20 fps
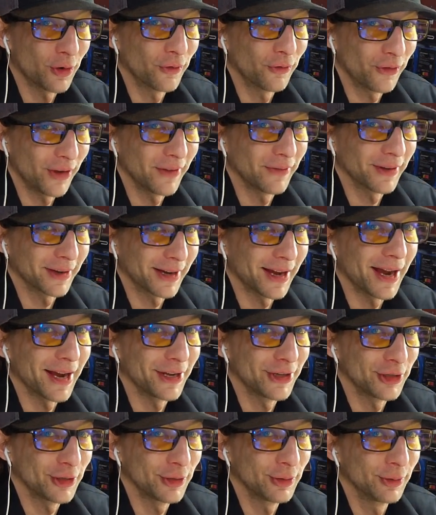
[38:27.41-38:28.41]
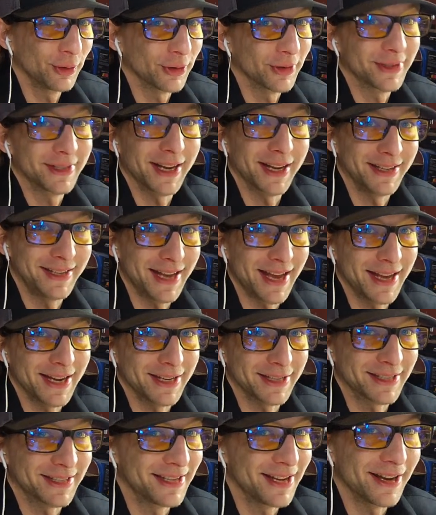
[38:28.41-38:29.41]
favorite kaiju, or
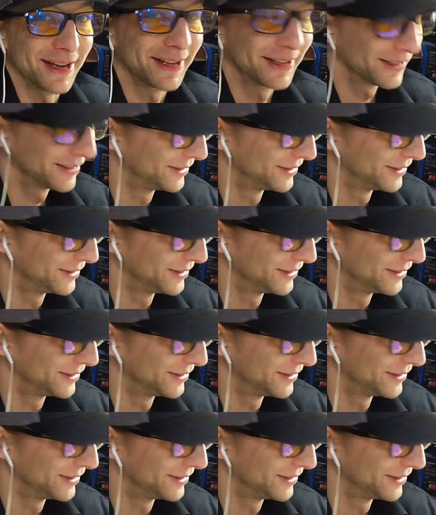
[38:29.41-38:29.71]
Titanus Doug.